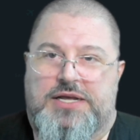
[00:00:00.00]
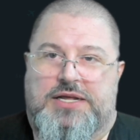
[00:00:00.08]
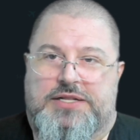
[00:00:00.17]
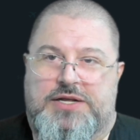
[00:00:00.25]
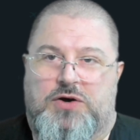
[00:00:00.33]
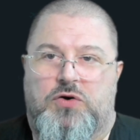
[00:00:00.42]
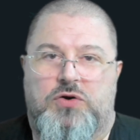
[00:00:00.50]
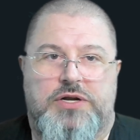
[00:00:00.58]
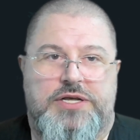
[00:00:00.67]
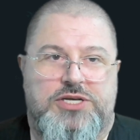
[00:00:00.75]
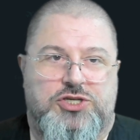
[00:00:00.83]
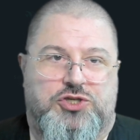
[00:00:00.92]
the whole
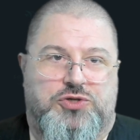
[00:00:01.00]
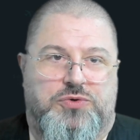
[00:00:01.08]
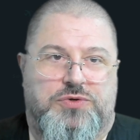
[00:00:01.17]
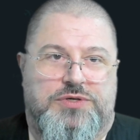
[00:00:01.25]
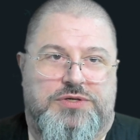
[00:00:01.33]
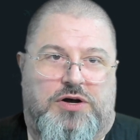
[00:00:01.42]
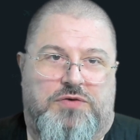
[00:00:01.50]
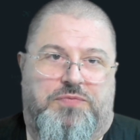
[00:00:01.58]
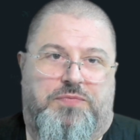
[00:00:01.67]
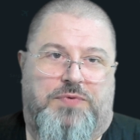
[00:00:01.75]
issue of